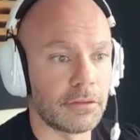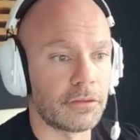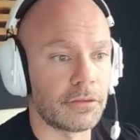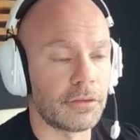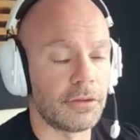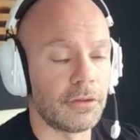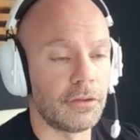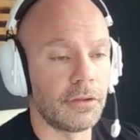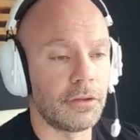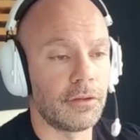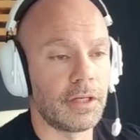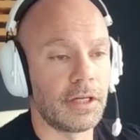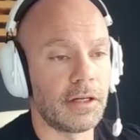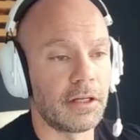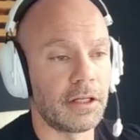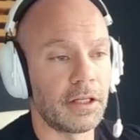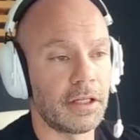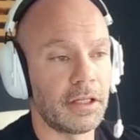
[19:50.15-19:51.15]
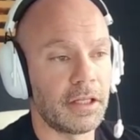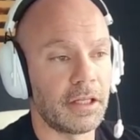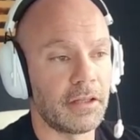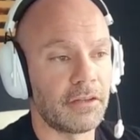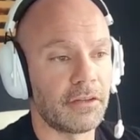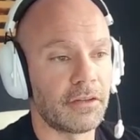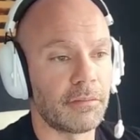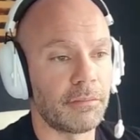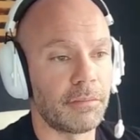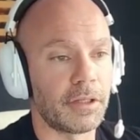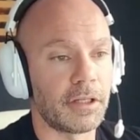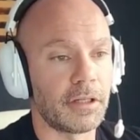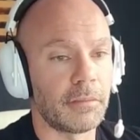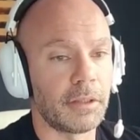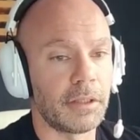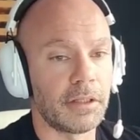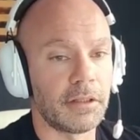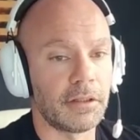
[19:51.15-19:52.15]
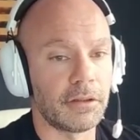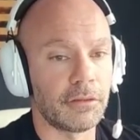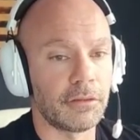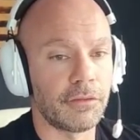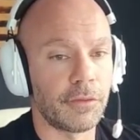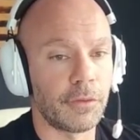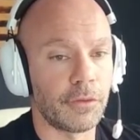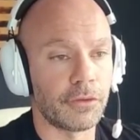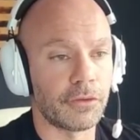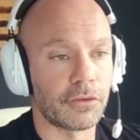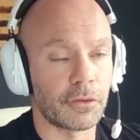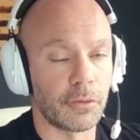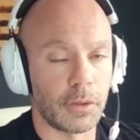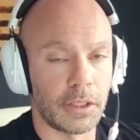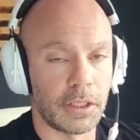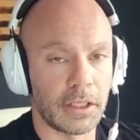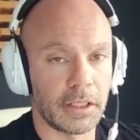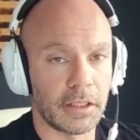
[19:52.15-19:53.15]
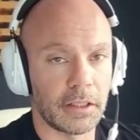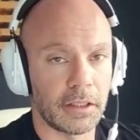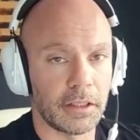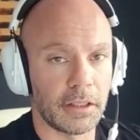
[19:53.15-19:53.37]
So you go down and catch the barbell in a full squat